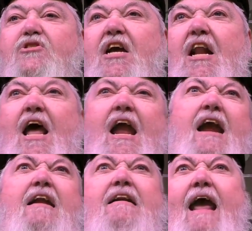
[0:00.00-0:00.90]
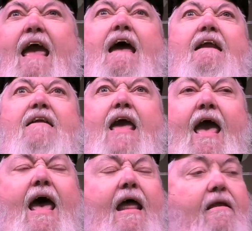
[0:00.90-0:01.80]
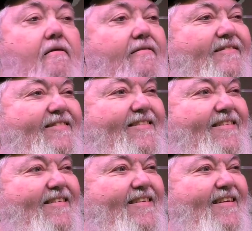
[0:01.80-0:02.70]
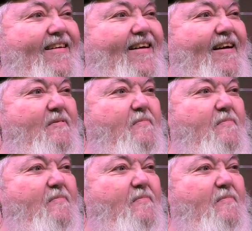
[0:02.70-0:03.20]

saying, "I ain't dead yet."